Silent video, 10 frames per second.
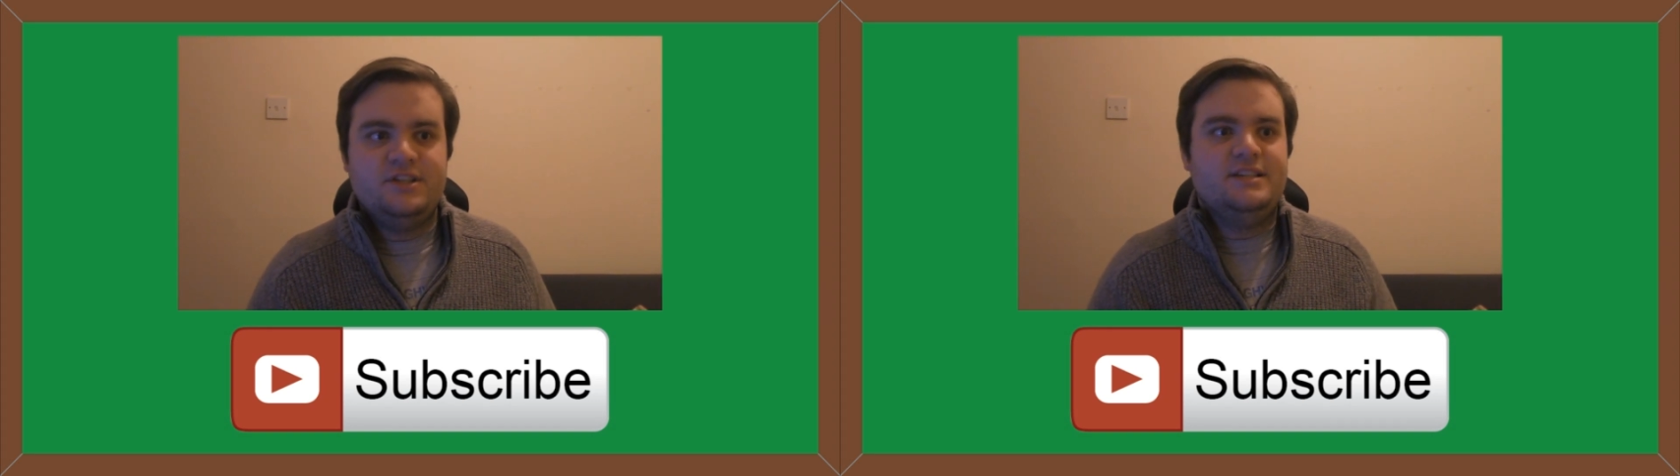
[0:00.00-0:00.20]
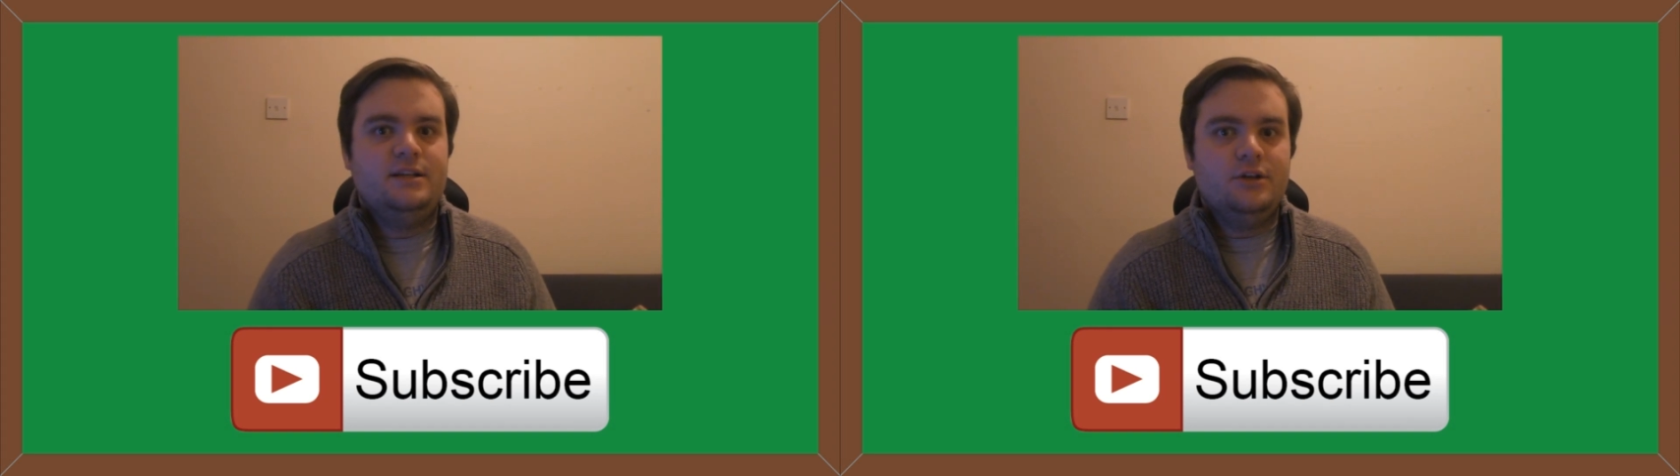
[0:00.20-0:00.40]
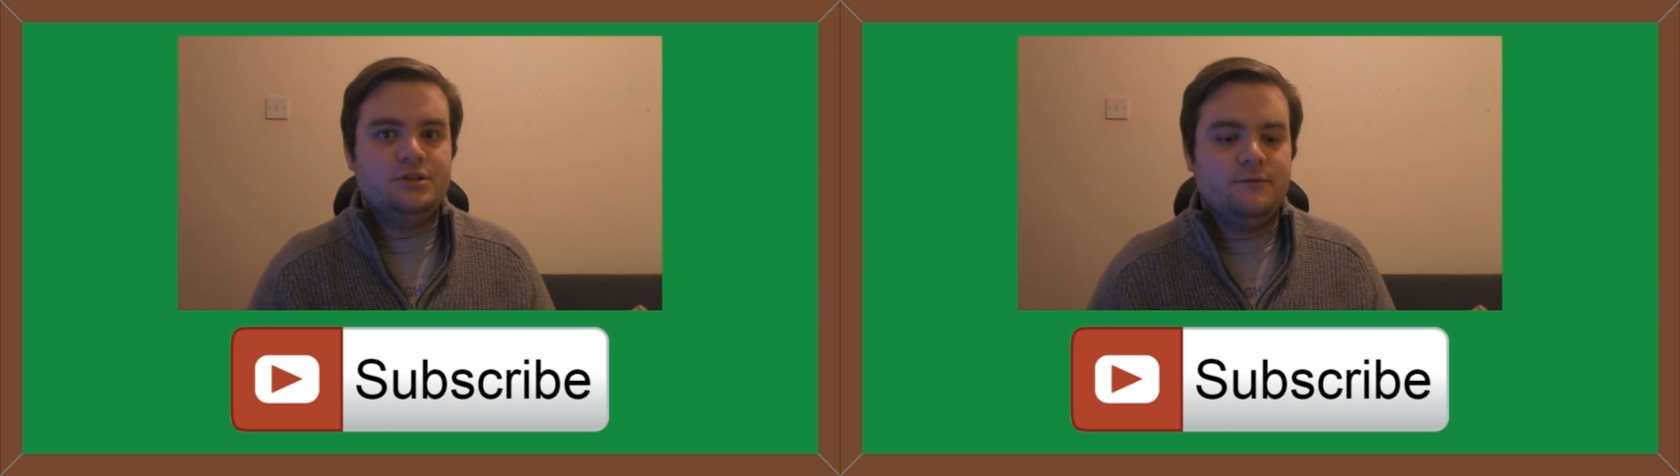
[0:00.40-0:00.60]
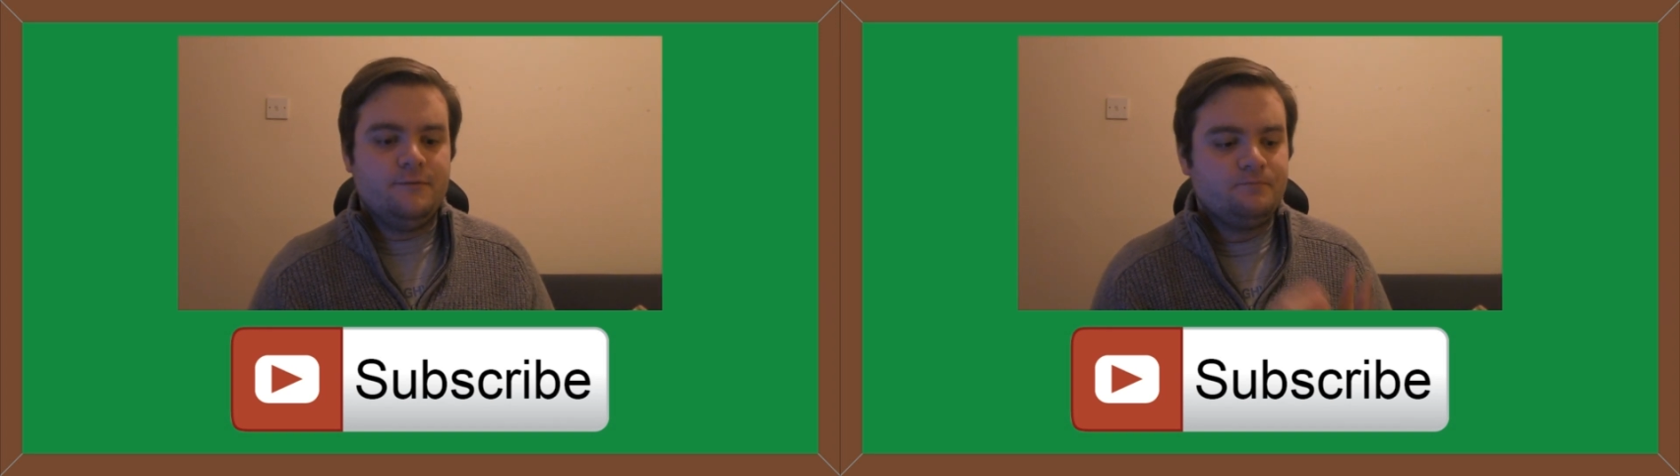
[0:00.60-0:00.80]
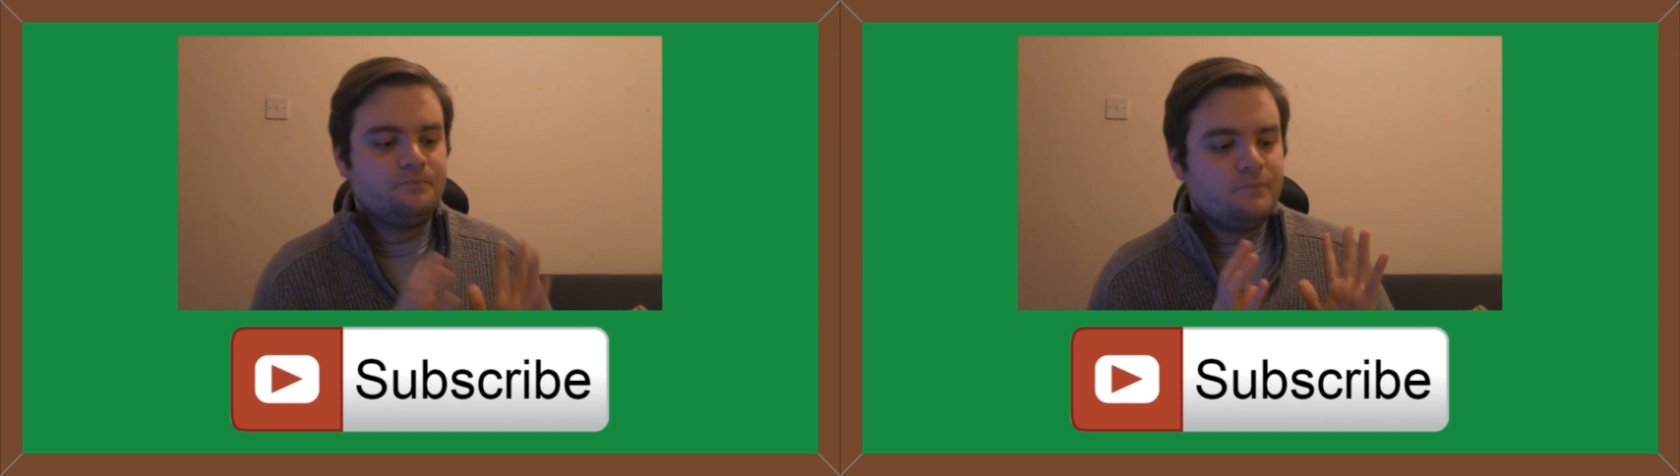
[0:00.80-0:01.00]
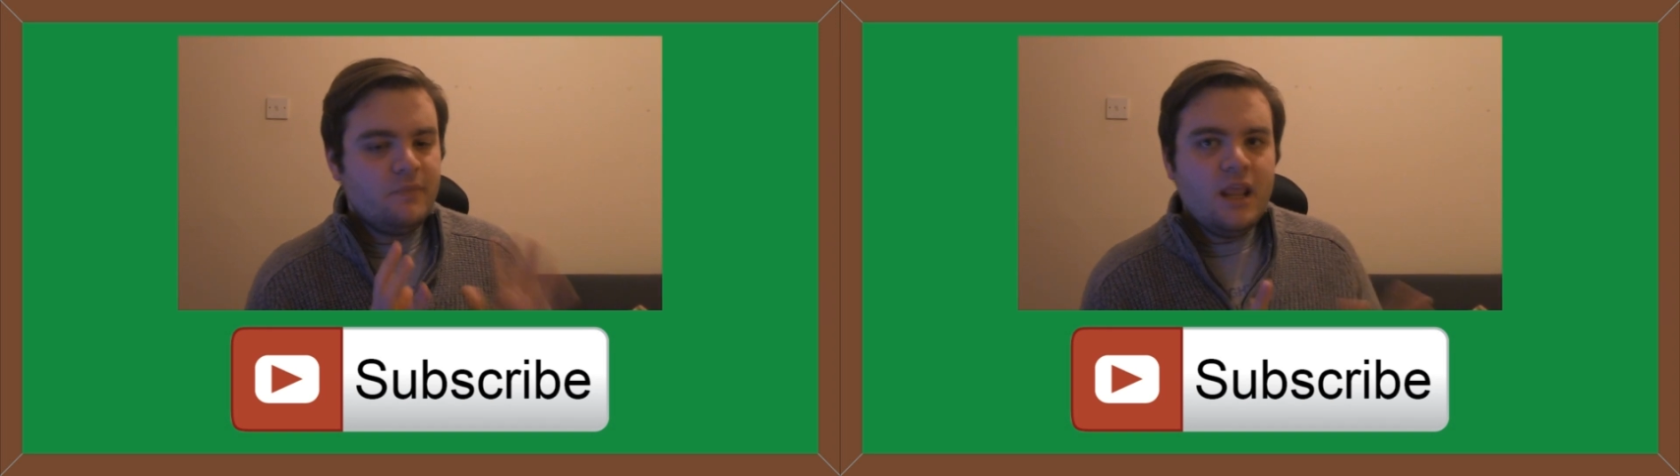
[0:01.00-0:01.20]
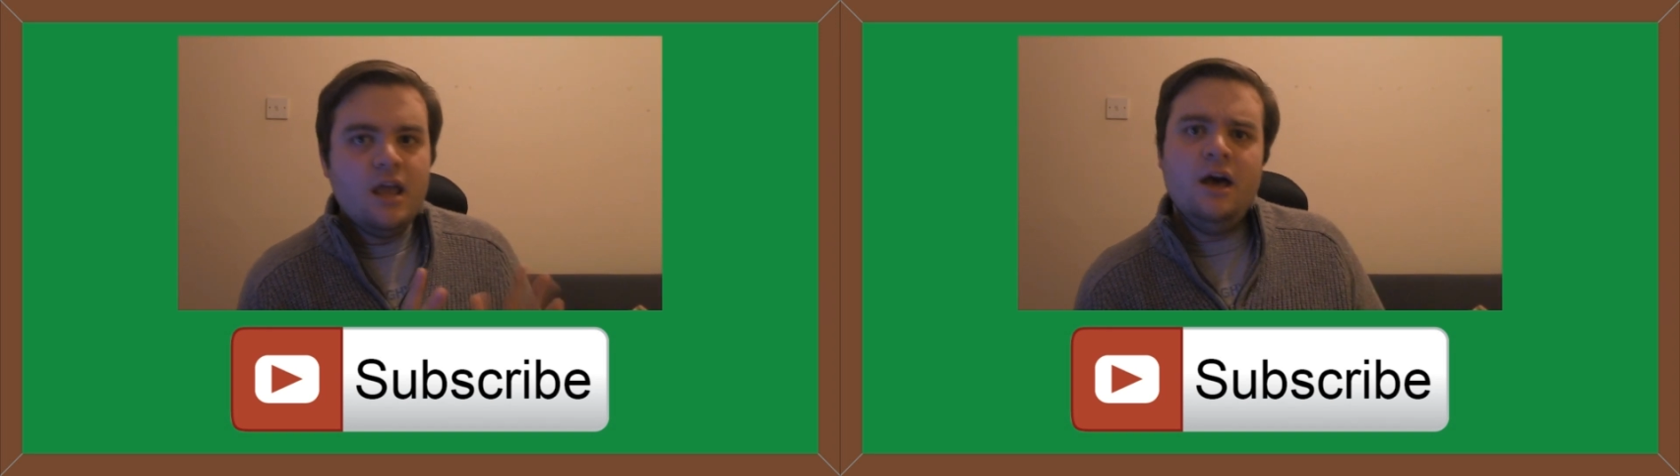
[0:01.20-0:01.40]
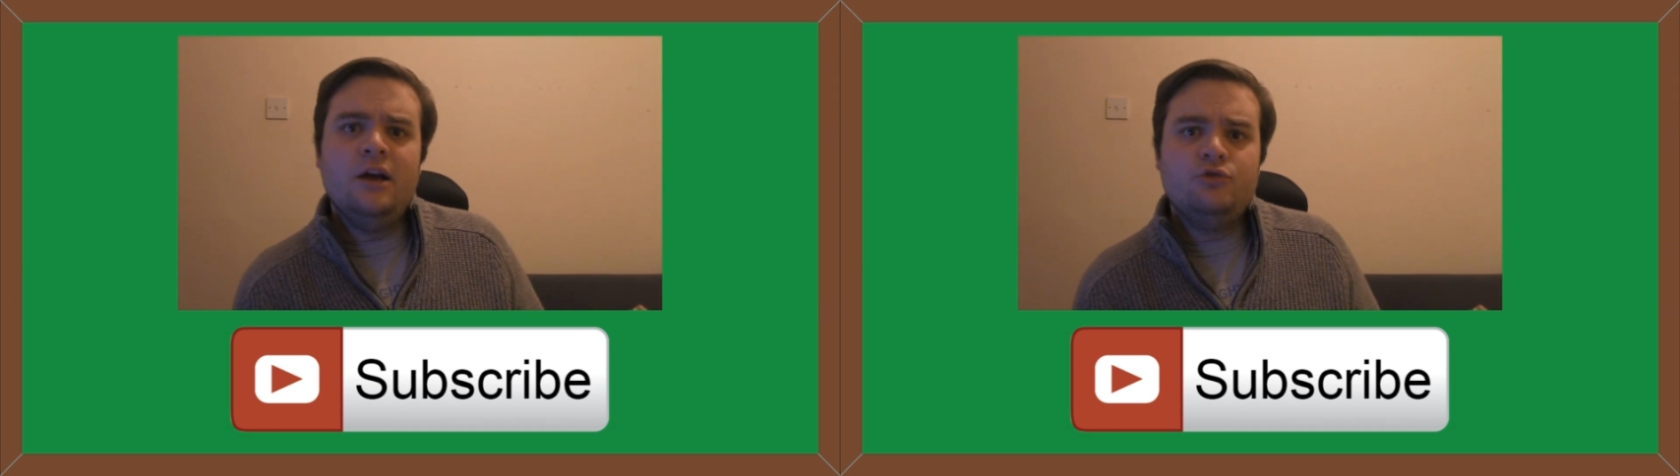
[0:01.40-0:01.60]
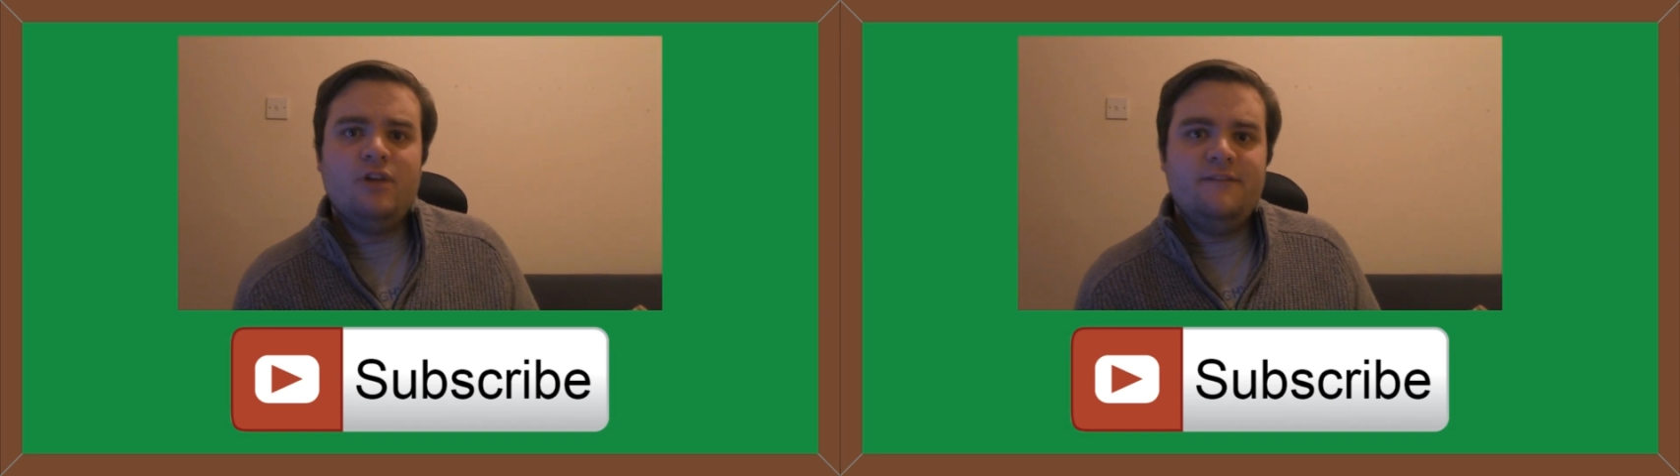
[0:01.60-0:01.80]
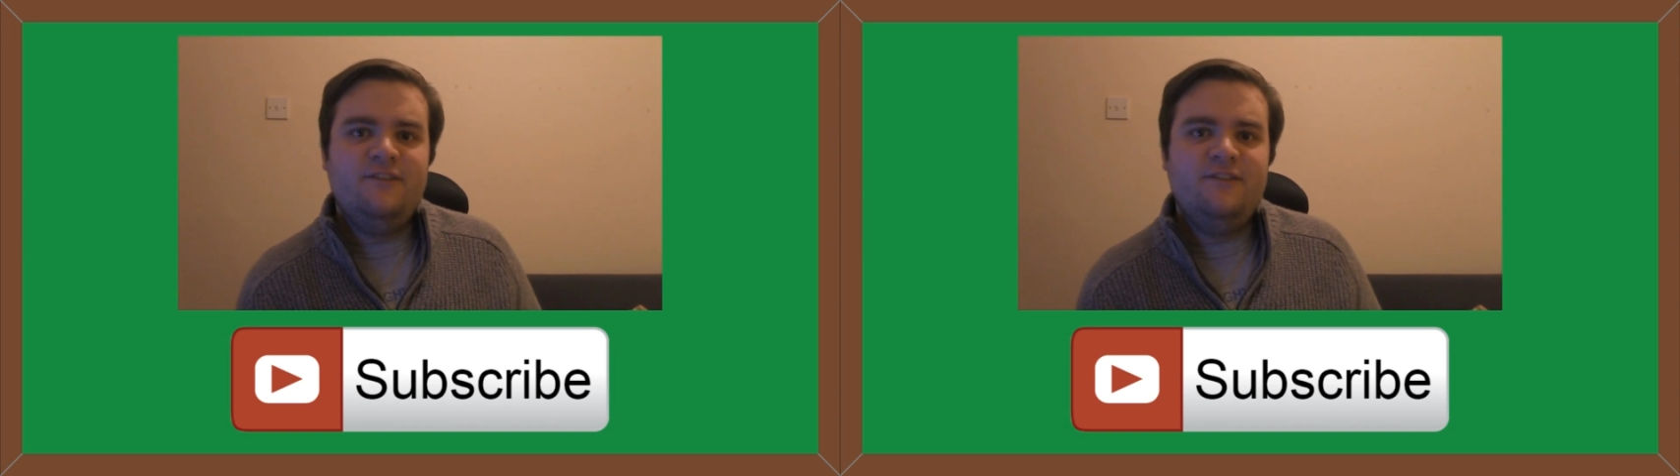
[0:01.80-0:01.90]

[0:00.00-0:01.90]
There's a lot of great